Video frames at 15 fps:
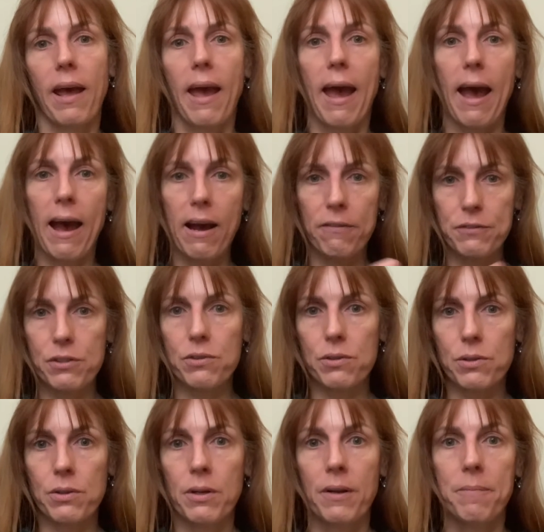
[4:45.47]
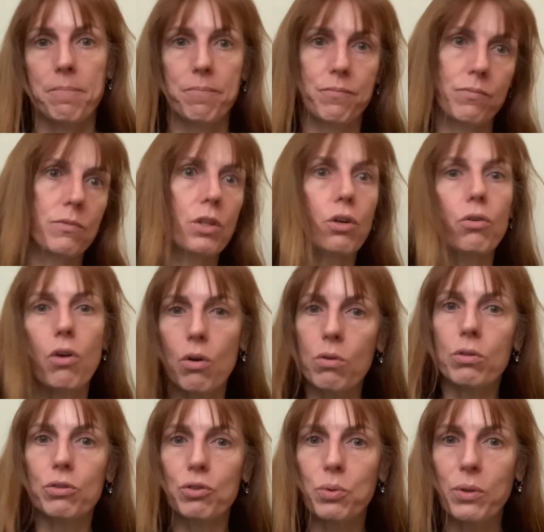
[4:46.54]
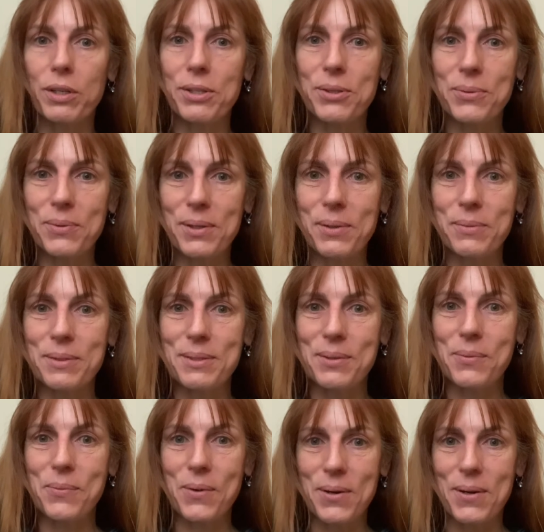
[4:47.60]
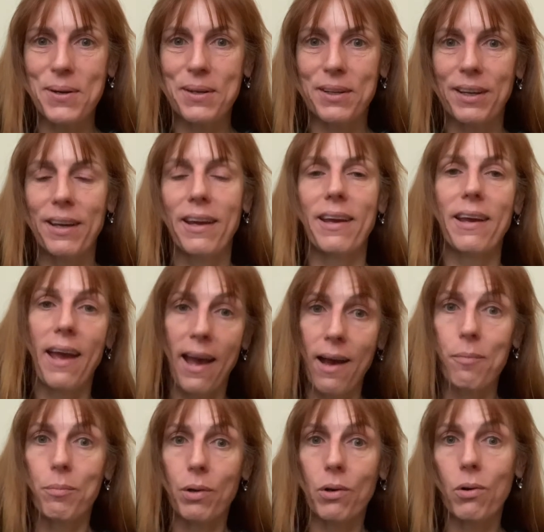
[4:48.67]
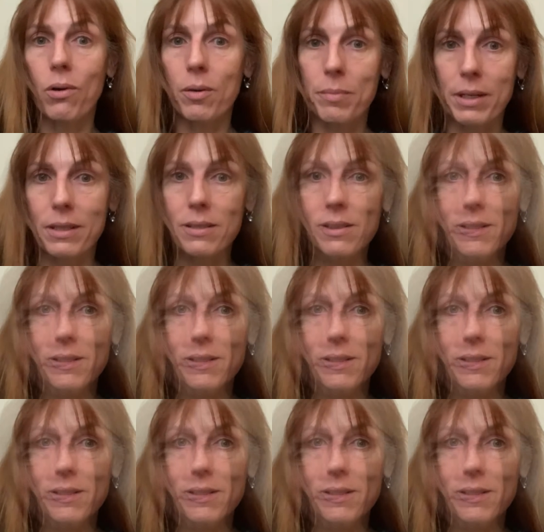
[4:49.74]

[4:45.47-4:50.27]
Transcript: after the local 23 was at work at McCormick's.